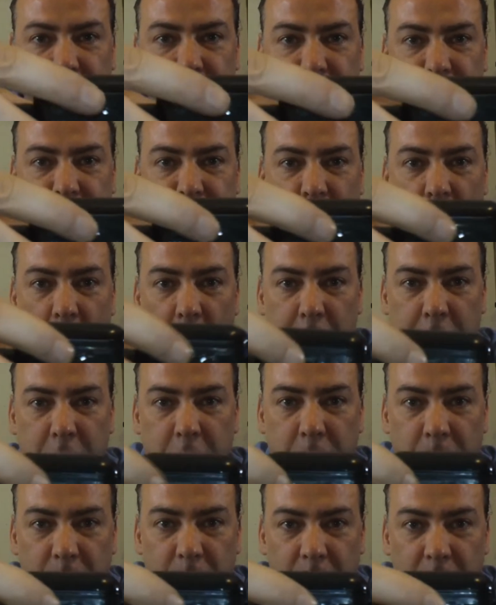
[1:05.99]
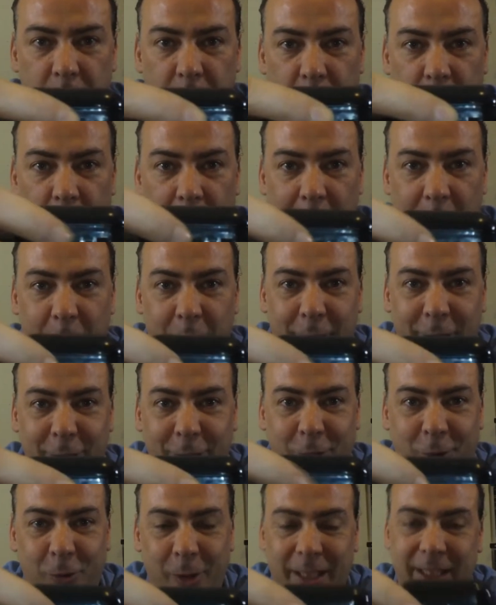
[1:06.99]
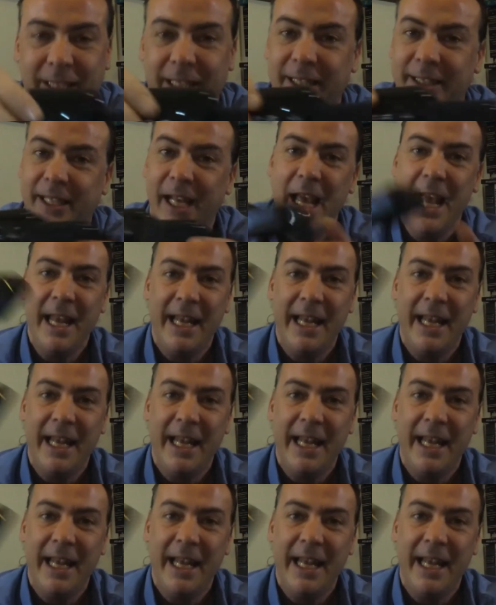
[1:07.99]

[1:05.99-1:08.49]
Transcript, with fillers: the volume right where this switch is.